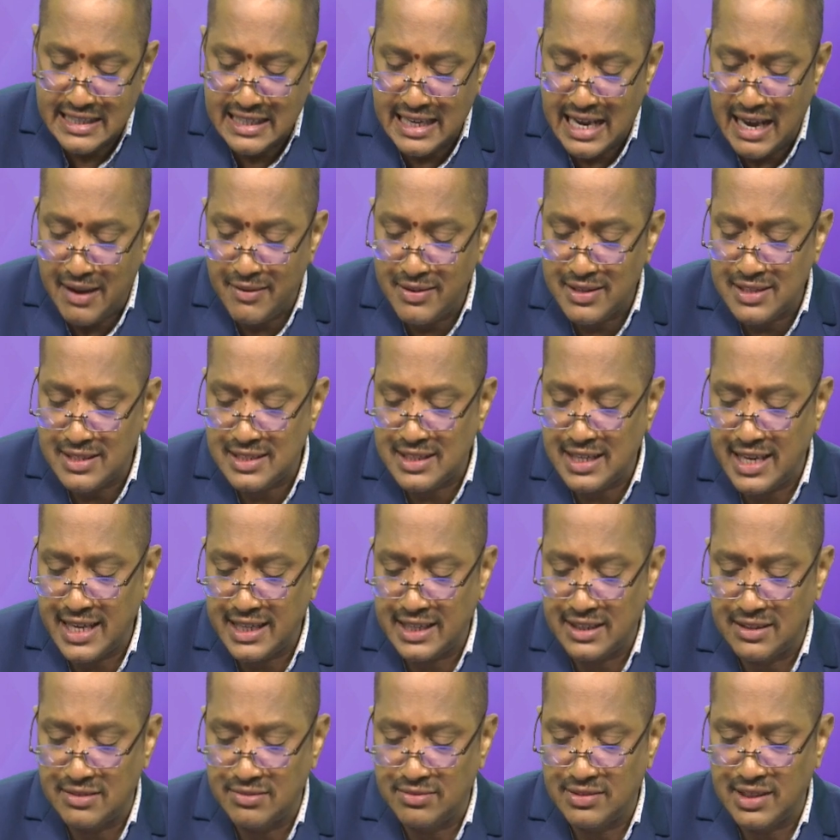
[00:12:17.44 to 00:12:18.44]
travels
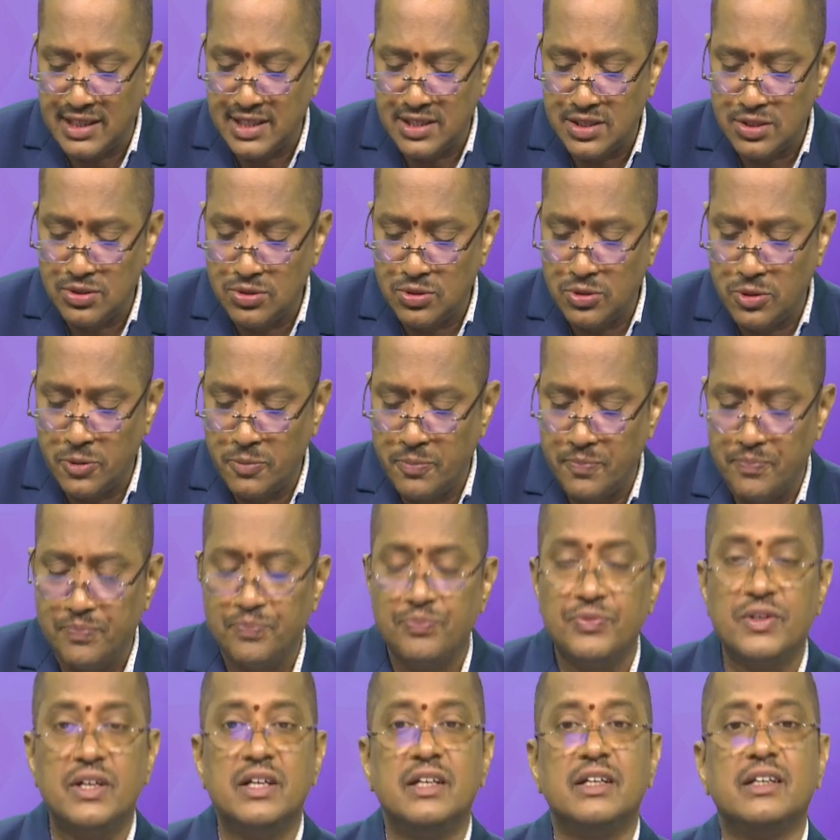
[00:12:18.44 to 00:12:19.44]
like there is no
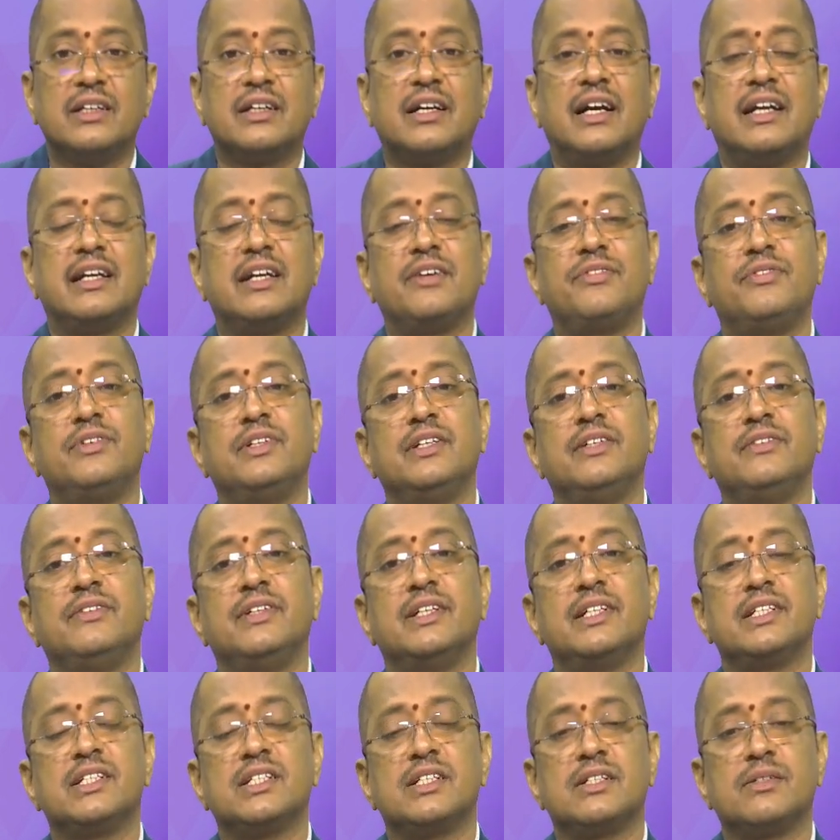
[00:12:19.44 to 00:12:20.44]
kind of
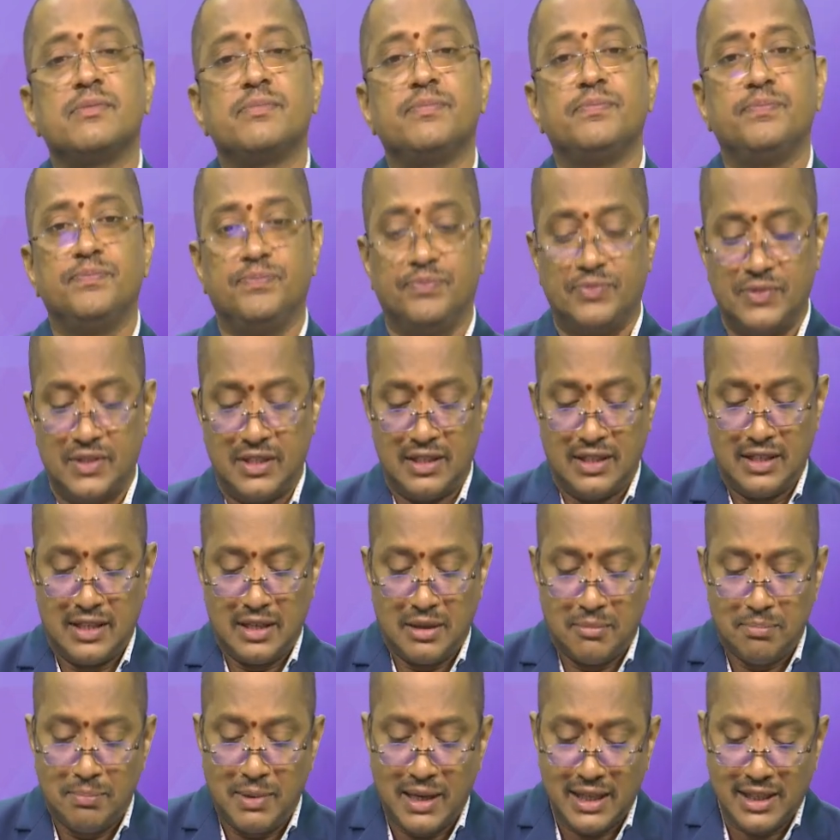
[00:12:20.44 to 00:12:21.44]
deviation.
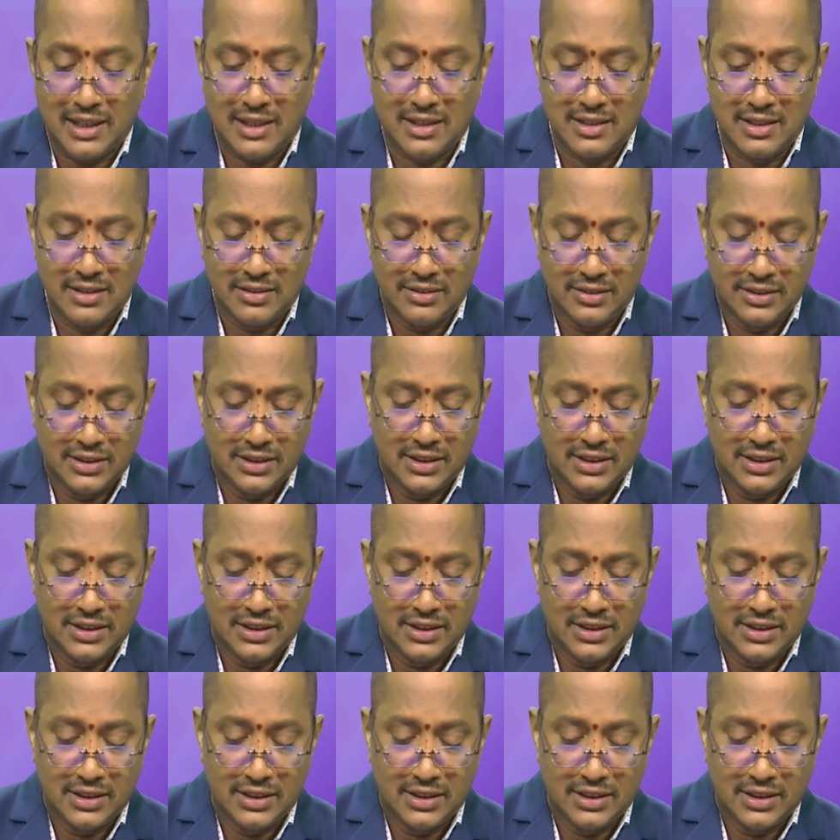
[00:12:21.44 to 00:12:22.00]
But